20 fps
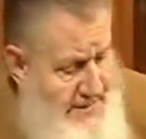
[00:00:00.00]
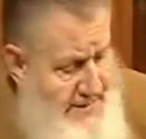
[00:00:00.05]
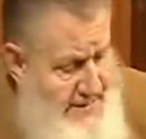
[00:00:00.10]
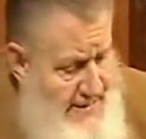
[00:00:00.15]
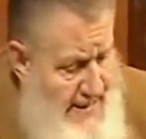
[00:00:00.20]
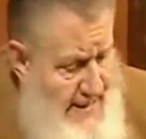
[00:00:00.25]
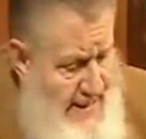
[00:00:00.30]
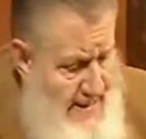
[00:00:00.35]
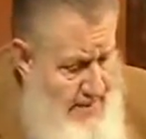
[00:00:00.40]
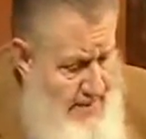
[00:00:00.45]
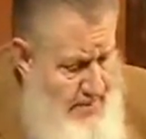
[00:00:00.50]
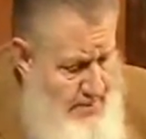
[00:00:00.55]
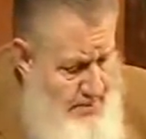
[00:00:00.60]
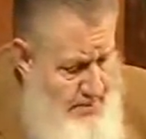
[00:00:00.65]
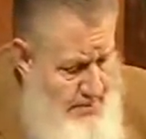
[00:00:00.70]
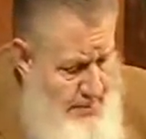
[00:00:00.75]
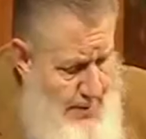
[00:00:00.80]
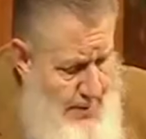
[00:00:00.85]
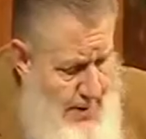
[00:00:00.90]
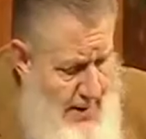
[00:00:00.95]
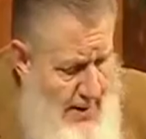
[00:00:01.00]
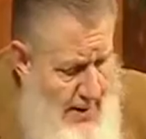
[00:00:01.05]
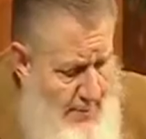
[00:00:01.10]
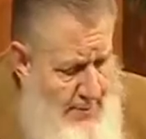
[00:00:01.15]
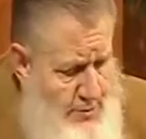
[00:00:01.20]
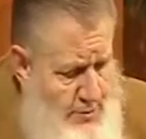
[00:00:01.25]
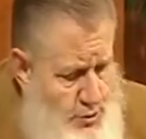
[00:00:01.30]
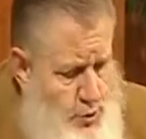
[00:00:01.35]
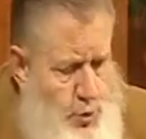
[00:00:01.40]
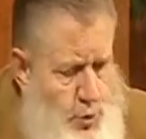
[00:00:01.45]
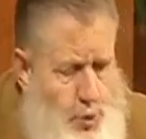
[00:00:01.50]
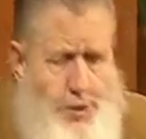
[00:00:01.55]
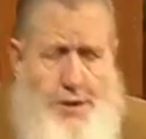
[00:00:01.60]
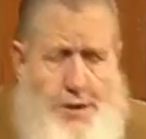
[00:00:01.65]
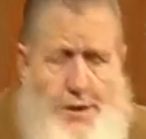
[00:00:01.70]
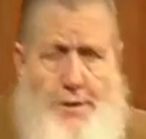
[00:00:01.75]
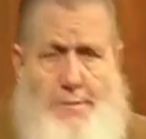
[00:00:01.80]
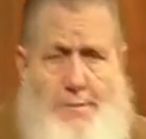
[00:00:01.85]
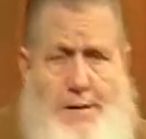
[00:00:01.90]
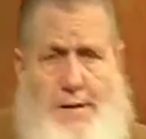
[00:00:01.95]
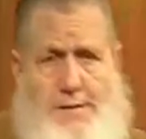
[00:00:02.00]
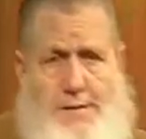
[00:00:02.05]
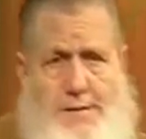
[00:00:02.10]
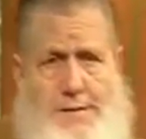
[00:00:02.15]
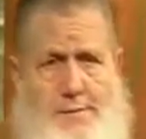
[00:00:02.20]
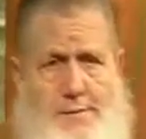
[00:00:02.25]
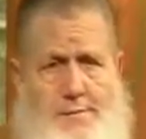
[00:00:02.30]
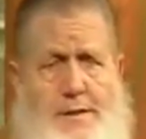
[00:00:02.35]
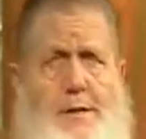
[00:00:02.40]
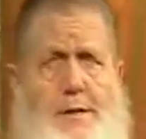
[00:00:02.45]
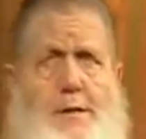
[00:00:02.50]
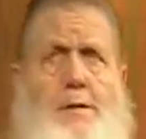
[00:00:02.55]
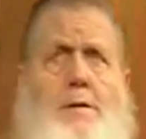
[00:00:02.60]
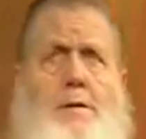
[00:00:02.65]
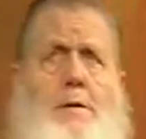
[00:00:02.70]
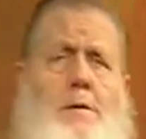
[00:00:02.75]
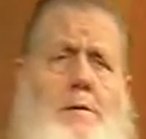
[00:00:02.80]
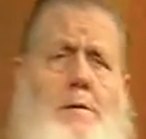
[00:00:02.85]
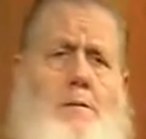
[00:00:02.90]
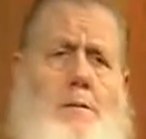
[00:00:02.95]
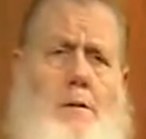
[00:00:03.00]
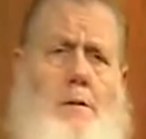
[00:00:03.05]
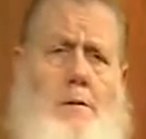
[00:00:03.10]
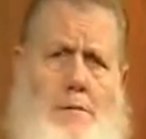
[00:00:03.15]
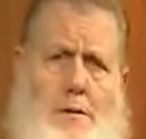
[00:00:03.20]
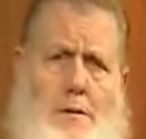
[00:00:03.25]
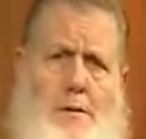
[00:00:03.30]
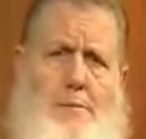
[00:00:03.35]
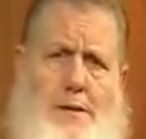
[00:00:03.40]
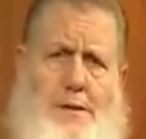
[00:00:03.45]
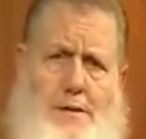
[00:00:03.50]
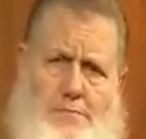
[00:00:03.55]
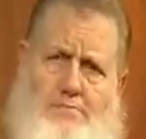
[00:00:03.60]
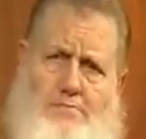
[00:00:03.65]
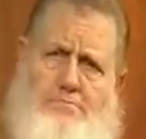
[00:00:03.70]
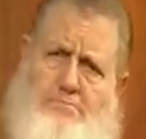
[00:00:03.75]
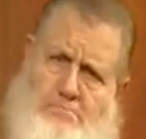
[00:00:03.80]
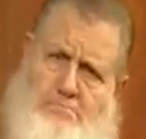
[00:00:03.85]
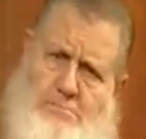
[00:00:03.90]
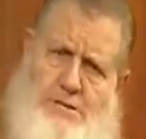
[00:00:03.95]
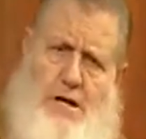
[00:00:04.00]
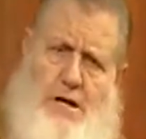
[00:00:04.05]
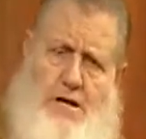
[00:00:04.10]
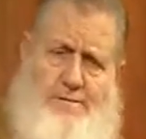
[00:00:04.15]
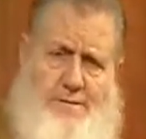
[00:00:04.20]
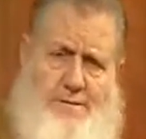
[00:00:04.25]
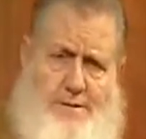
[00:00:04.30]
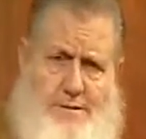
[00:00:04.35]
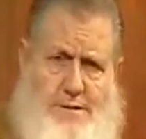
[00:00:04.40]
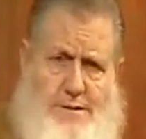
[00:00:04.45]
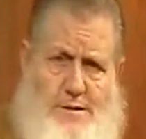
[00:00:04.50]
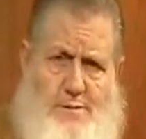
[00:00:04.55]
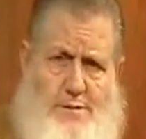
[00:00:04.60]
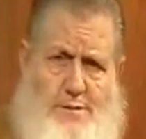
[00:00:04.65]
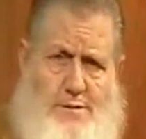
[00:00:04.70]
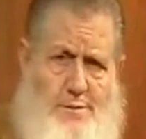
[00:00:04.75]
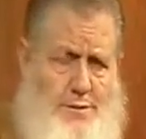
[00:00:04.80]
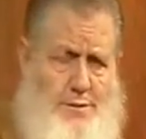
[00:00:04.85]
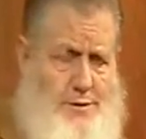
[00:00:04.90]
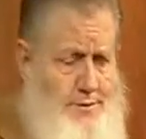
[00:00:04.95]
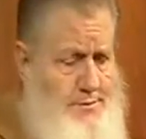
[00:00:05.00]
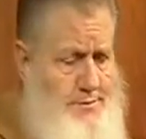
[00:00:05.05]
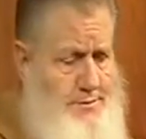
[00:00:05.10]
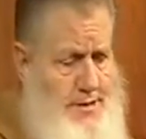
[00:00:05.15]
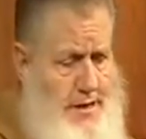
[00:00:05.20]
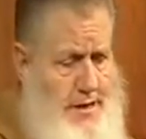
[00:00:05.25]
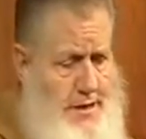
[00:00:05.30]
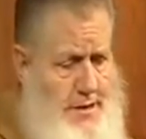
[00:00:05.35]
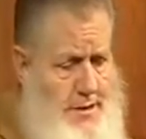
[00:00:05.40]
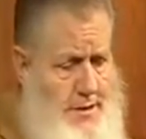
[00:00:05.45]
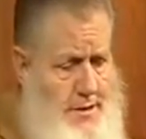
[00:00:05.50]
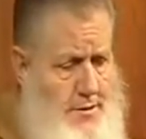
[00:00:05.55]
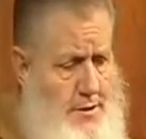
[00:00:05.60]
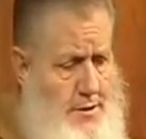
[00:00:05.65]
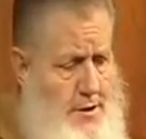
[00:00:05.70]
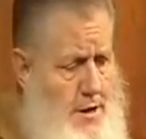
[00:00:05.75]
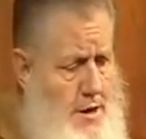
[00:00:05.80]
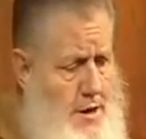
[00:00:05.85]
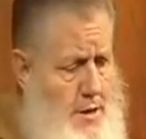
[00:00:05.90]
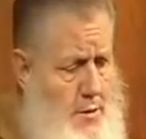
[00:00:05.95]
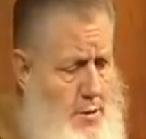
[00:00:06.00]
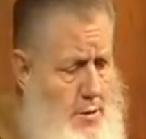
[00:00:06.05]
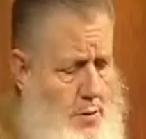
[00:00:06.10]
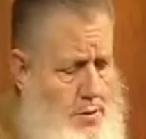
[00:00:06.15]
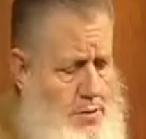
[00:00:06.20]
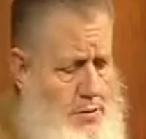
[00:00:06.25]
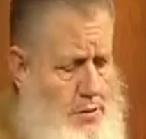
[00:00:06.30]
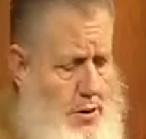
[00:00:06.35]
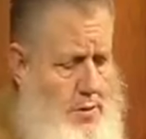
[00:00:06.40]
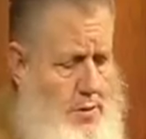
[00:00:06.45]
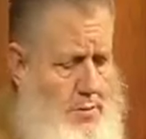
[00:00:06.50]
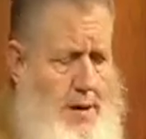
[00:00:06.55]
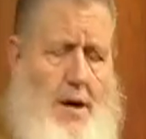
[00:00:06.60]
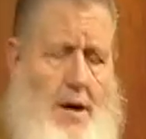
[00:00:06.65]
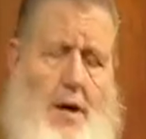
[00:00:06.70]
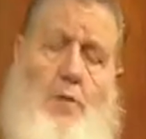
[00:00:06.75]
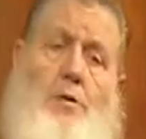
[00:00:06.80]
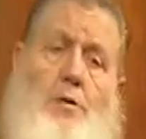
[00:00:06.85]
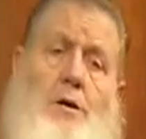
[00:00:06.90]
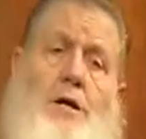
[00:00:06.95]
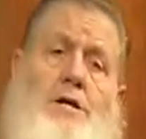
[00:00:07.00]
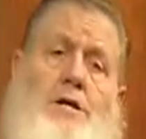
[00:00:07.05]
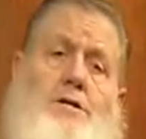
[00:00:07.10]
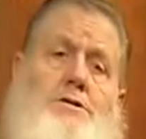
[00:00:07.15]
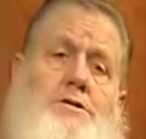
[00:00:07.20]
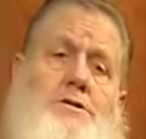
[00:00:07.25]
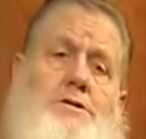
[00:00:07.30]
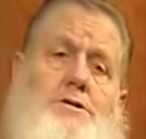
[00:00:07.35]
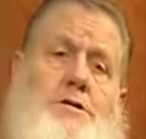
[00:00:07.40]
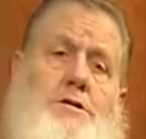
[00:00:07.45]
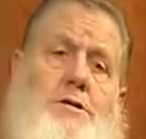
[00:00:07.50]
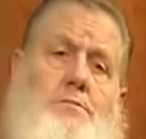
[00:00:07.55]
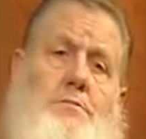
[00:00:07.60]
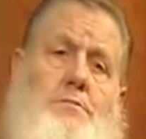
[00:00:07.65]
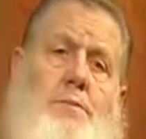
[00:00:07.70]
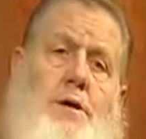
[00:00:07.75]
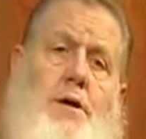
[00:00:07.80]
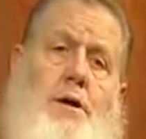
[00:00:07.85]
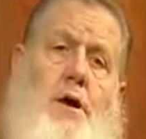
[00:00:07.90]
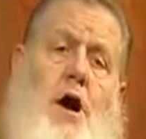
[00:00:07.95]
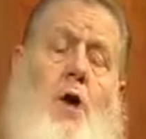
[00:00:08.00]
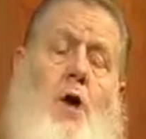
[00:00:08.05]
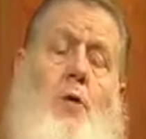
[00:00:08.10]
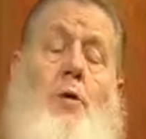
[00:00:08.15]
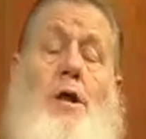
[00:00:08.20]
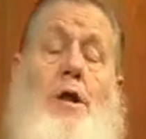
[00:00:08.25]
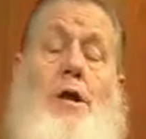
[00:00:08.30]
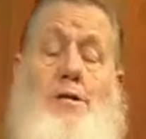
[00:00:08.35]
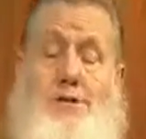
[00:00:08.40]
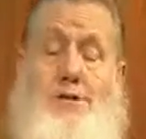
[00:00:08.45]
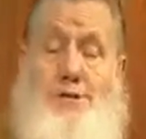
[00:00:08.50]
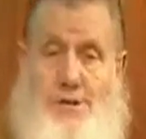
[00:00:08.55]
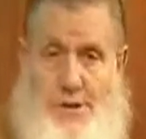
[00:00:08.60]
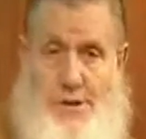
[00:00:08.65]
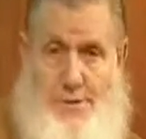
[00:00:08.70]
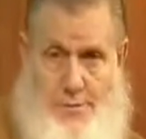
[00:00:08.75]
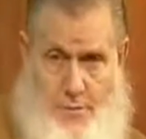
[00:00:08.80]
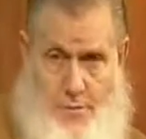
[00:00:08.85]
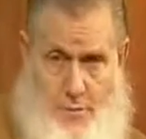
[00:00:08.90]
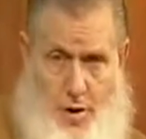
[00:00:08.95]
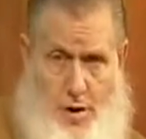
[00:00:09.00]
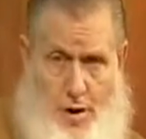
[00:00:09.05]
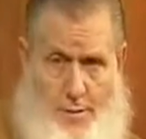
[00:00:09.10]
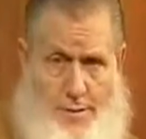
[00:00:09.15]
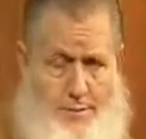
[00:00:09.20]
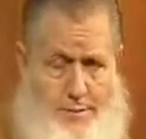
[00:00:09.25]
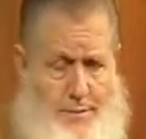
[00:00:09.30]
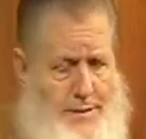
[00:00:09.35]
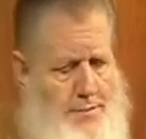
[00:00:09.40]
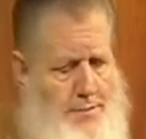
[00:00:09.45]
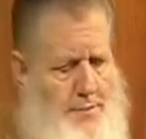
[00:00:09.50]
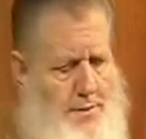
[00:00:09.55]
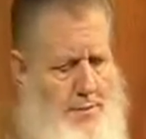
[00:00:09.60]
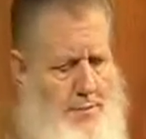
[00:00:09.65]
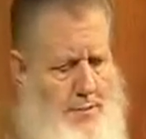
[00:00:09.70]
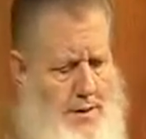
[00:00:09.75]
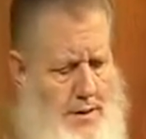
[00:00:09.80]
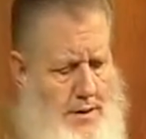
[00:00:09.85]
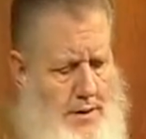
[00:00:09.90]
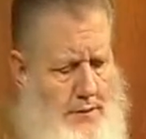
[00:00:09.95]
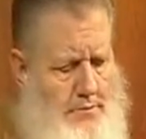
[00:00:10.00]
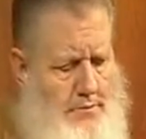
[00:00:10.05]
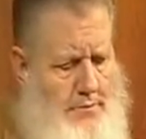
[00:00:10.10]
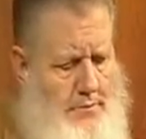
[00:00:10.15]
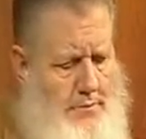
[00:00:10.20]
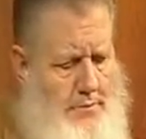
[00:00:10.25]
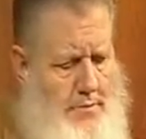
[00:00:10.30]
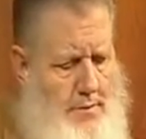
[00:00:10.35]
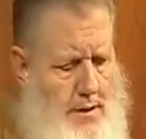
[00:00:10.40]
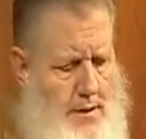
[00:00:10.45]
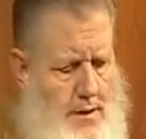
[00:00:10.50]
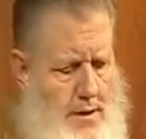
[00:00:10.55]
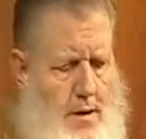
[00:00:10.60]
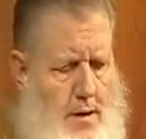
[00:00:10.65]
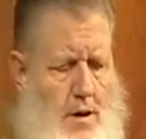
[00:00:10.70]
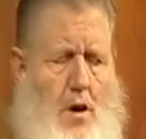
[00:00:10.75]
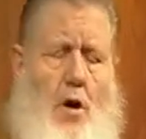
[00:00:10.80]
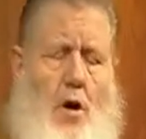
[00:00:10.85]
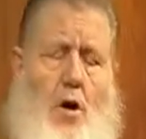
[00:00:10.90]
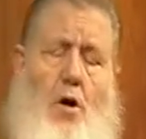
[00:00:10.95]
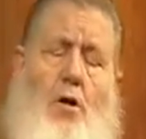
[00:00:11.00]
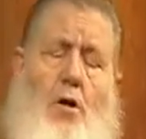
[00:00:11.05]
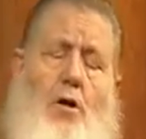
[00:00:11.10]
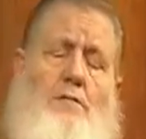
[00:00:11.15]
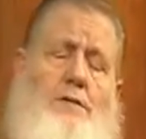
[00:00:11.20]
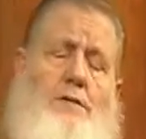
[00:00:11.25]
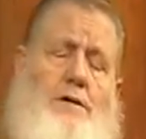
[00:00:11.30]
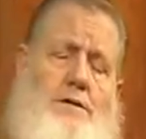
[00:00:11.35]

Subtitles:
Islam. And I've been talking about something a little bit tough on some of the Muslims I know when we talk about our relationship to Muhammad, peace be upon him. All of